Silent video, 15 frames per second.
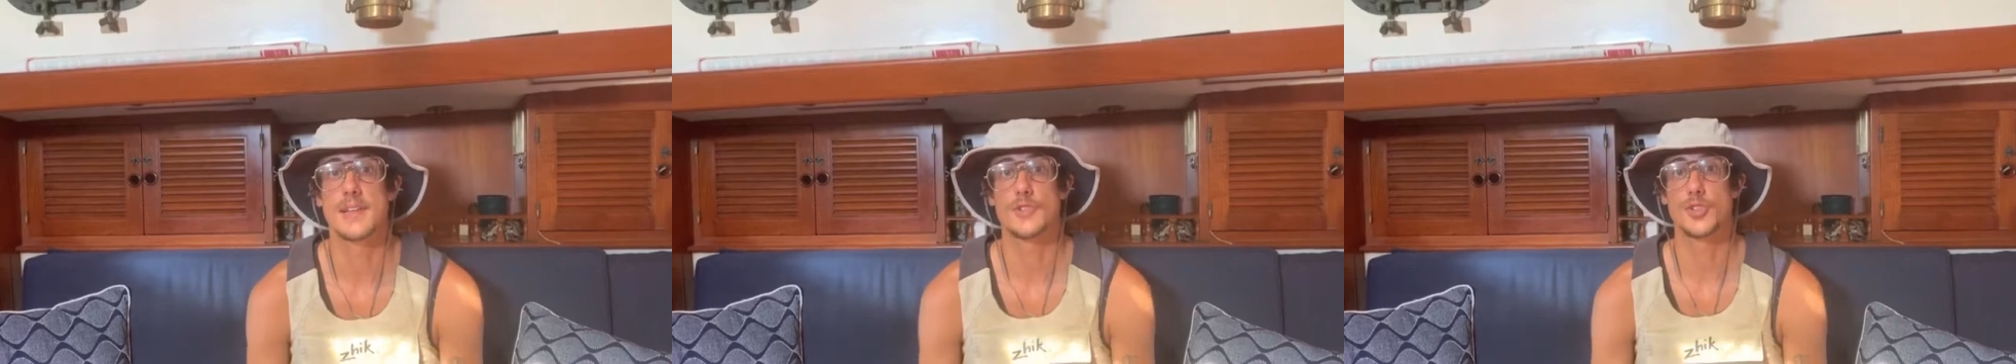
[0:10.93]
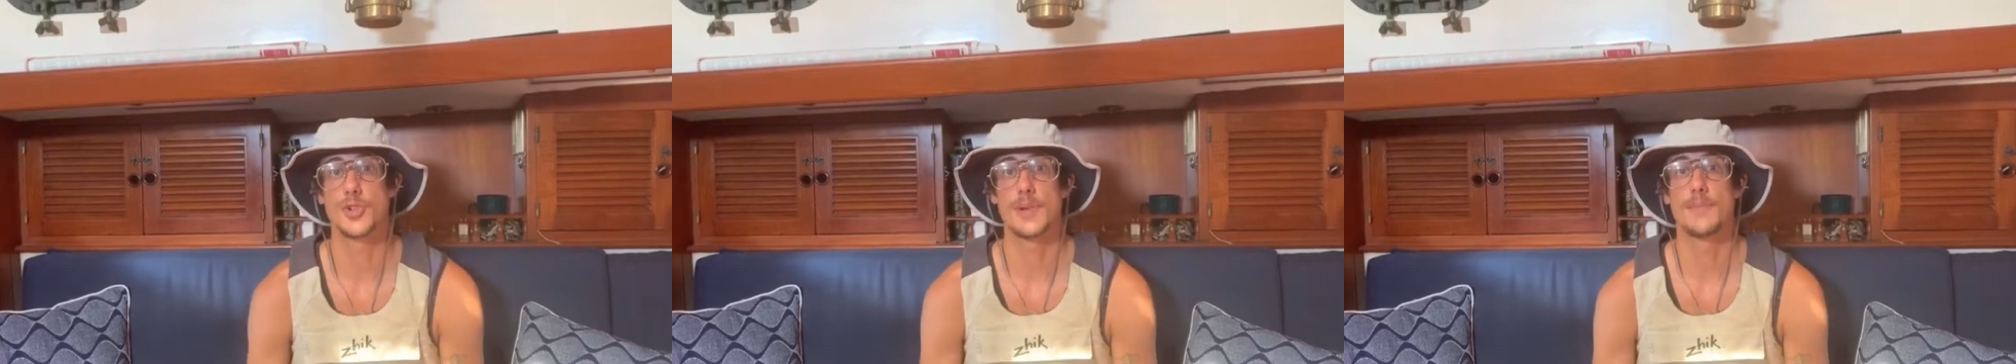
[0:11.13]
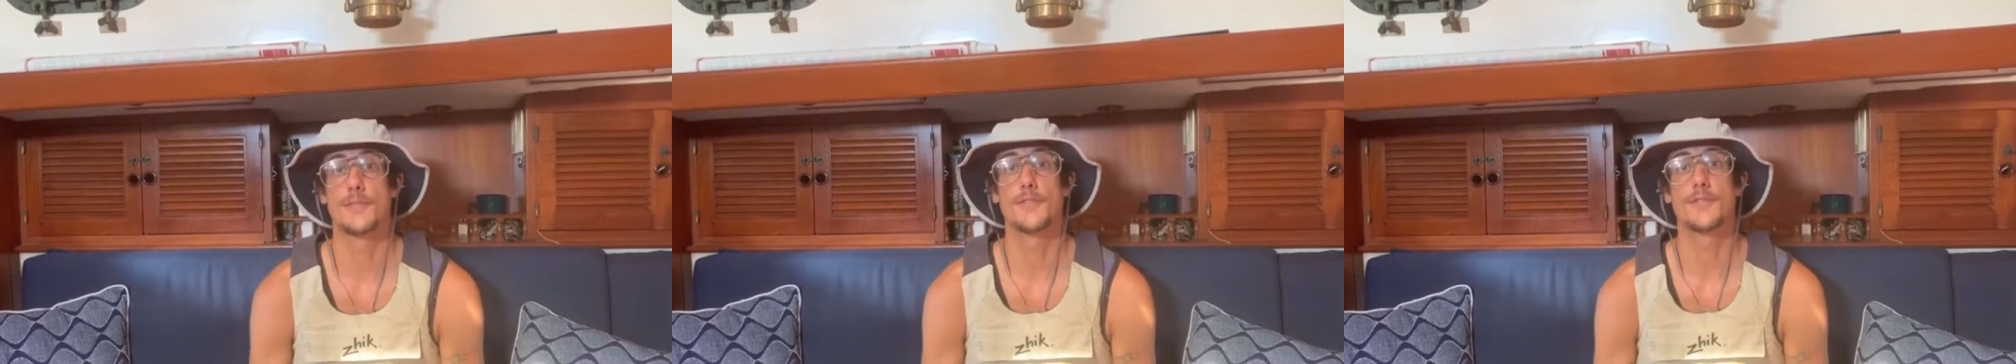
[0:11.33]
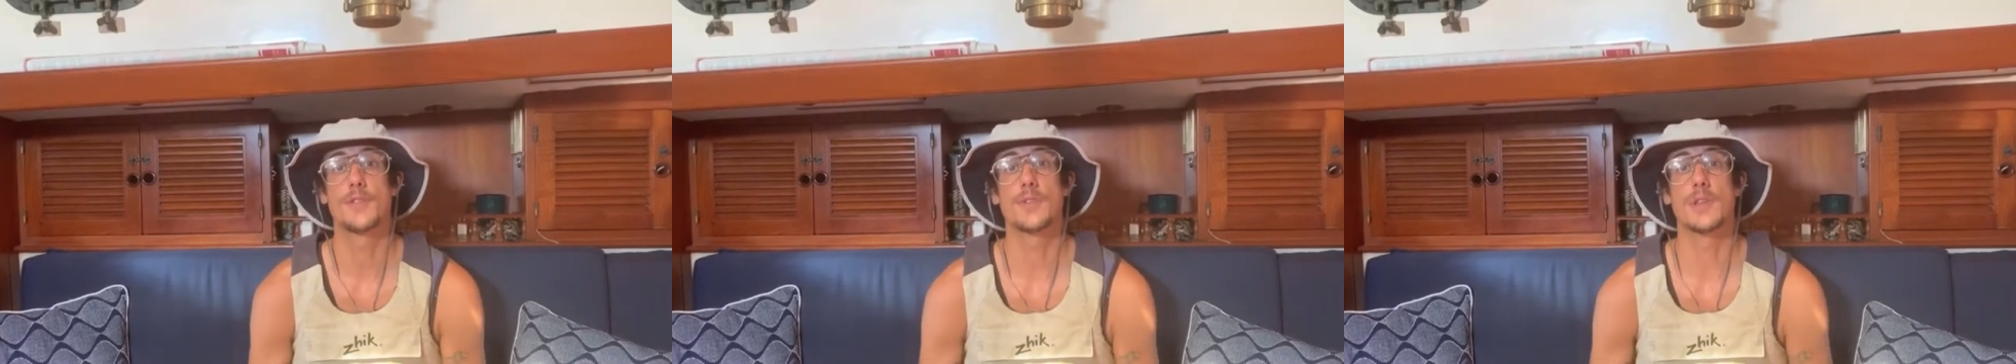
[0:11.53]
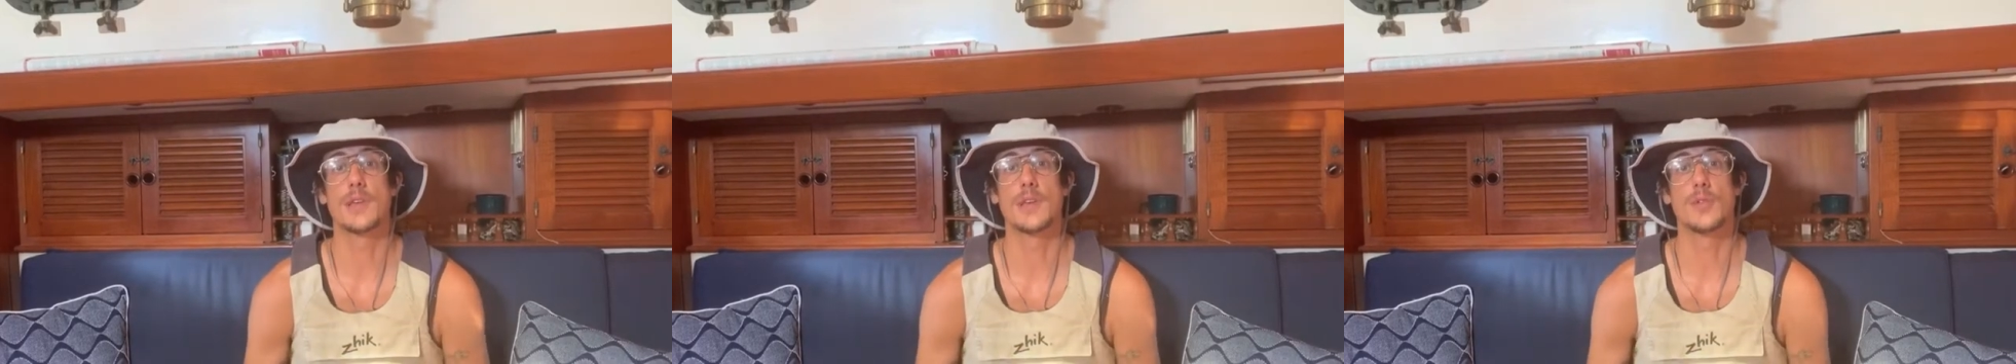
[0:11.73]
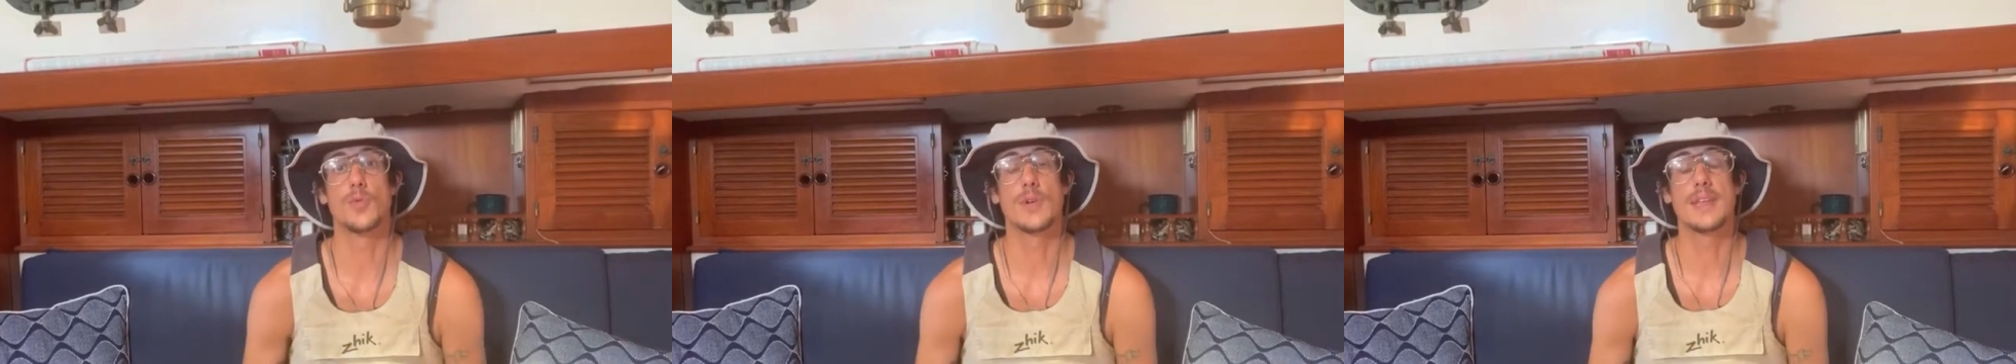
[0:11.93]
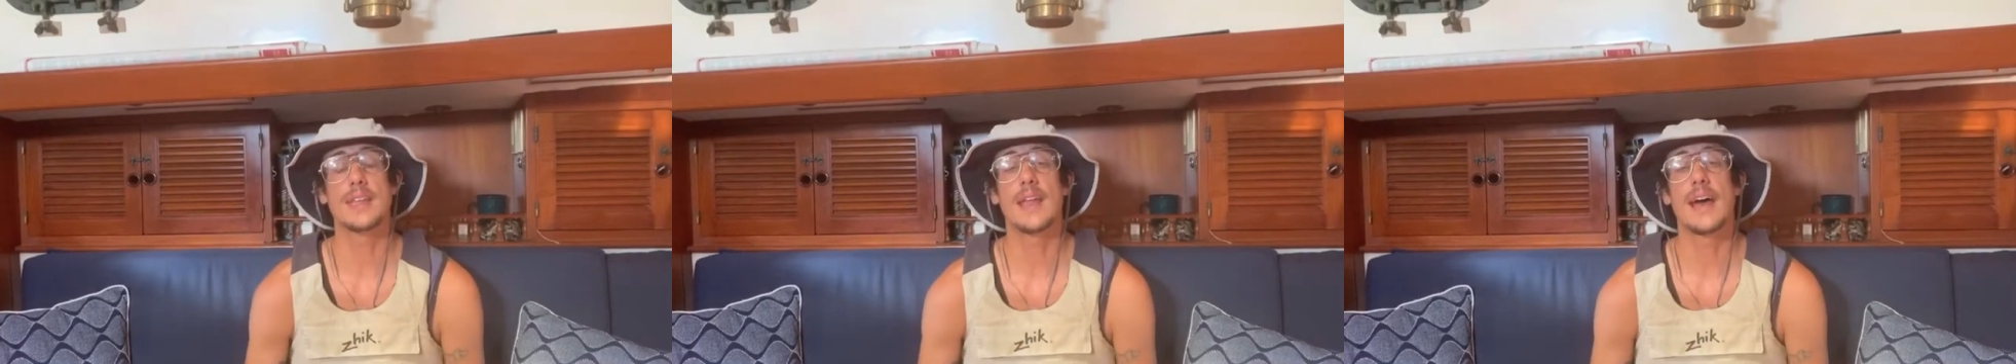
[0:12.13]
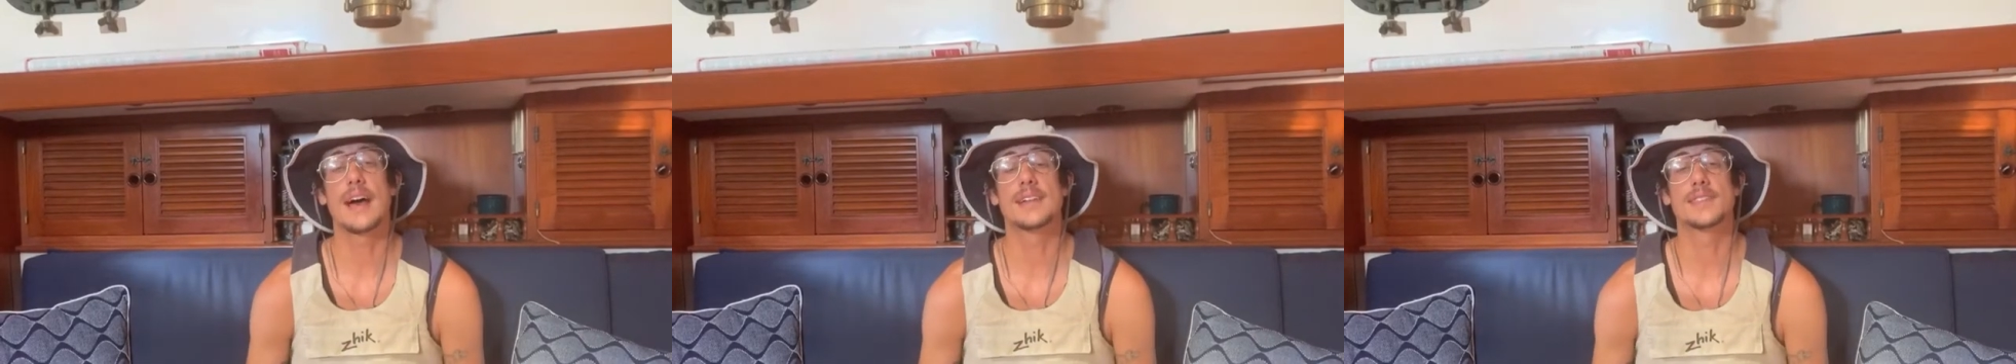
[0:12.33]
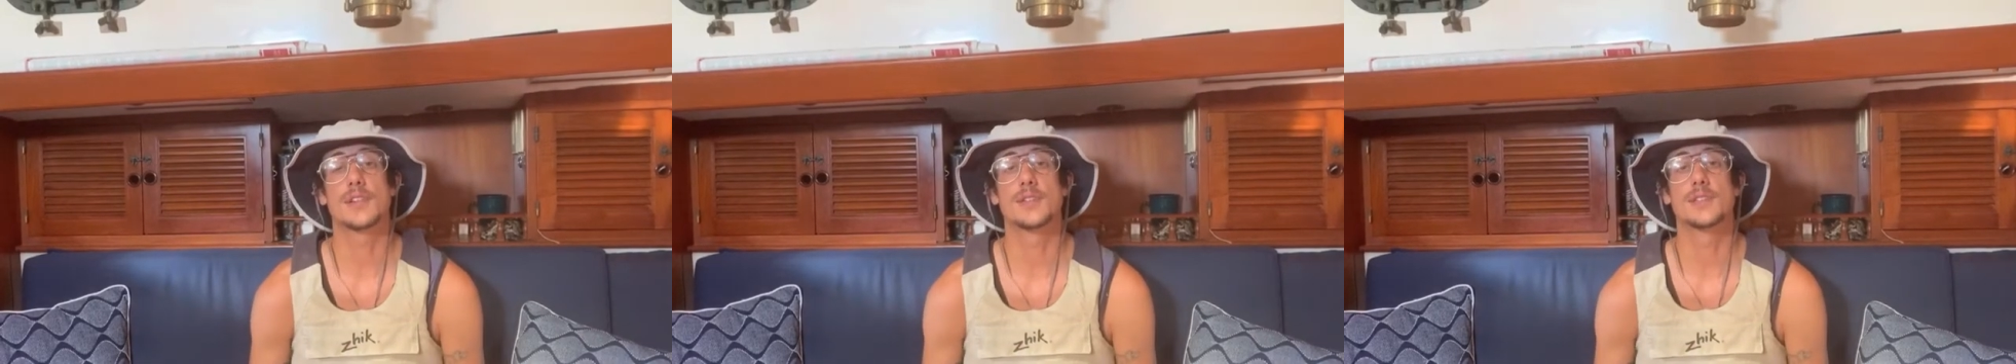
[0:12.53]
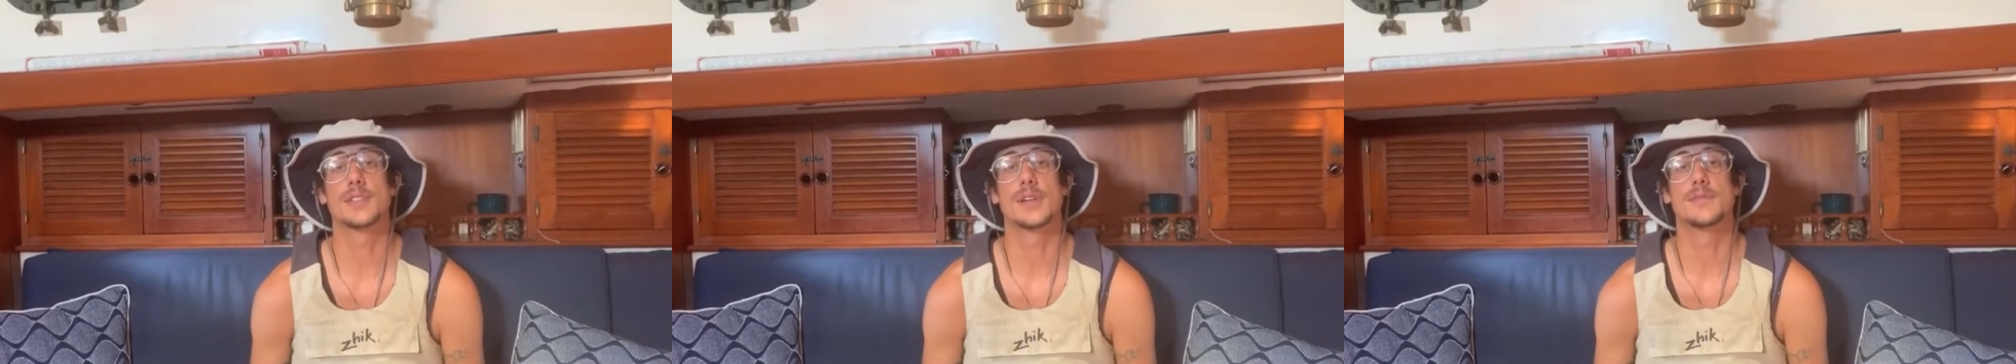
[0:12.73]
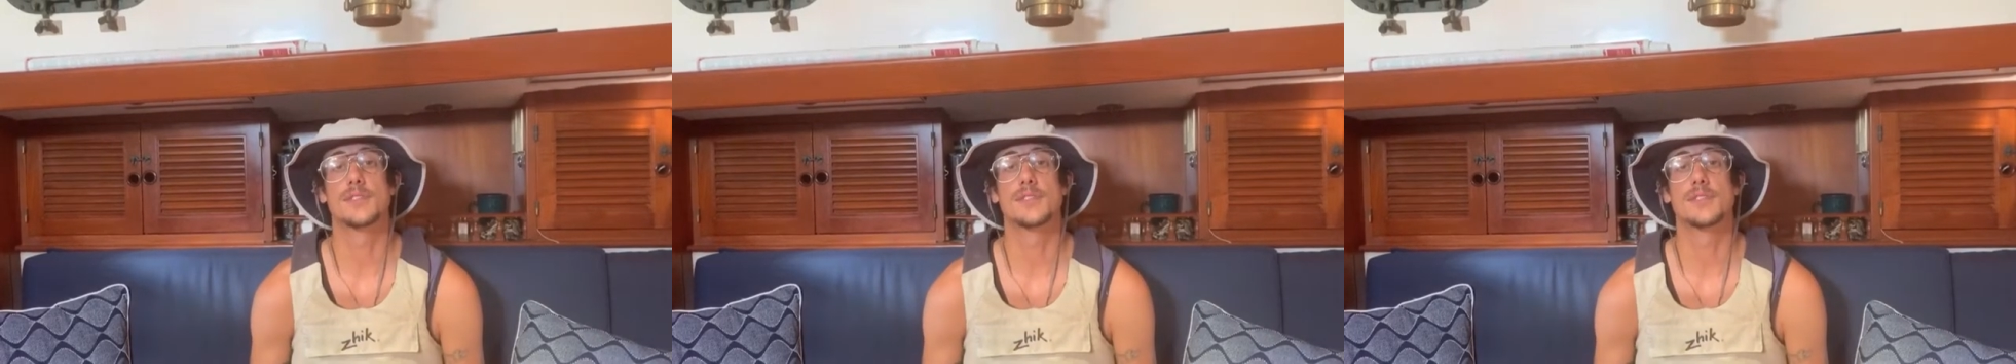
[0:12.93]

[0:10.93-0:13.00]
trim fully, we need to ask ourselves a